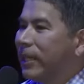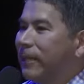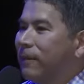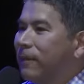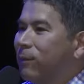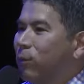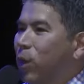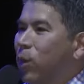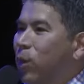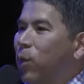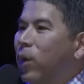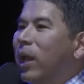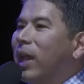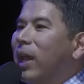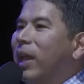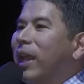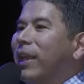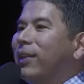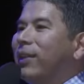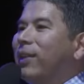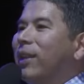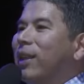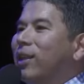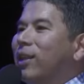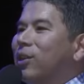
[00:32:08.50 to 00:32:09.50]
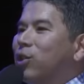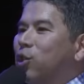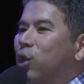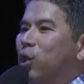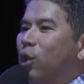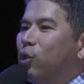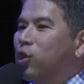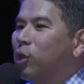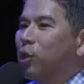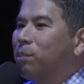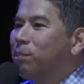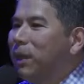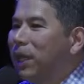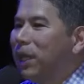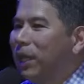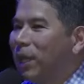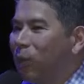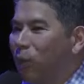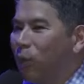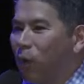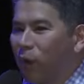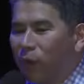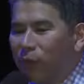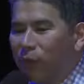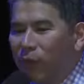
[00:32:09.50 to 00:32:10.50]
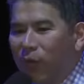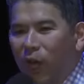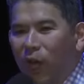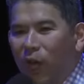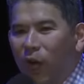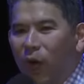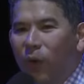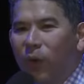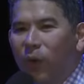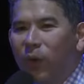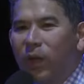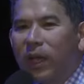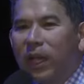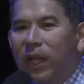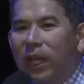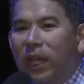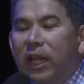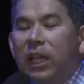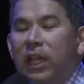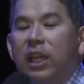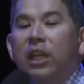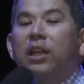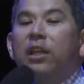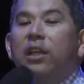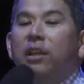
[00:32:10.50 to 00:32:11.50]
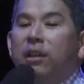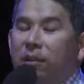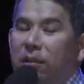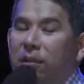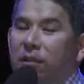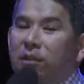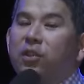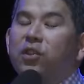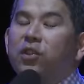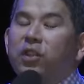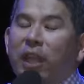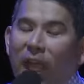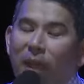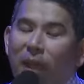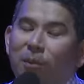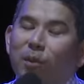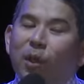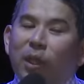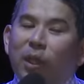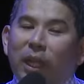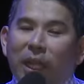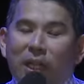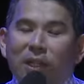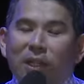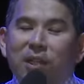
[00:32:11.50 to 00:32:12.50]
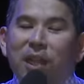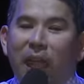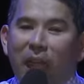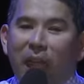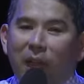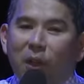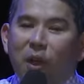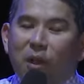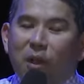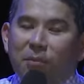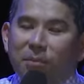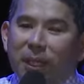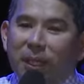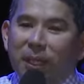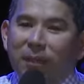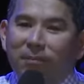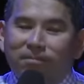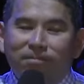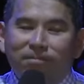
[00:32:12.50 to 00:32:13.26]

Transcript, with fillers: We would have let social media world know Samuel laid his hand on me.